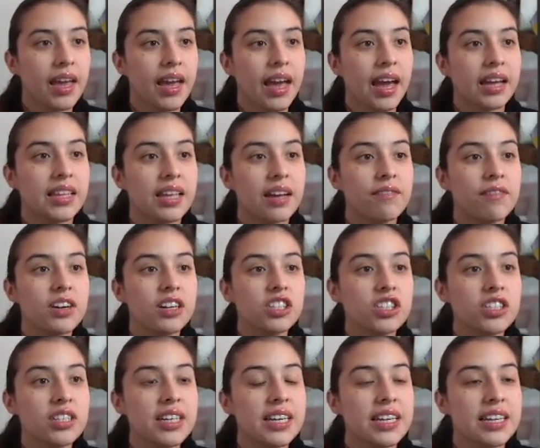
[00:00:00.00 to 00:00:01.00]
And that
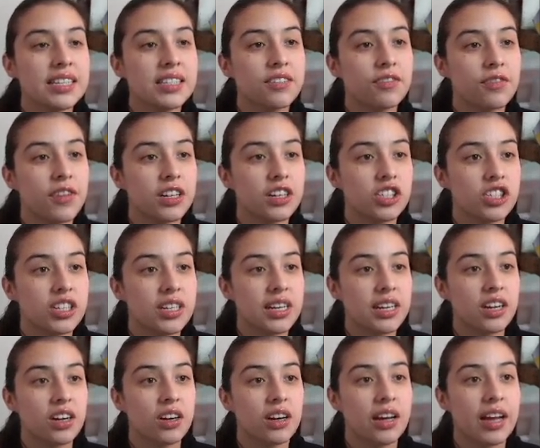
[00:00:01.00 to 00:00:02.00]
function is function
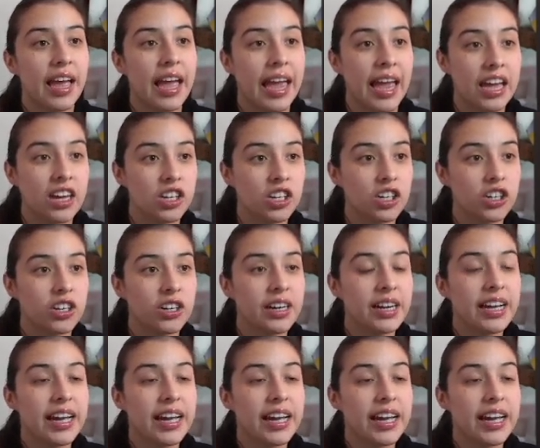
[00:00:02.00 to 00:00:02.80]
handler.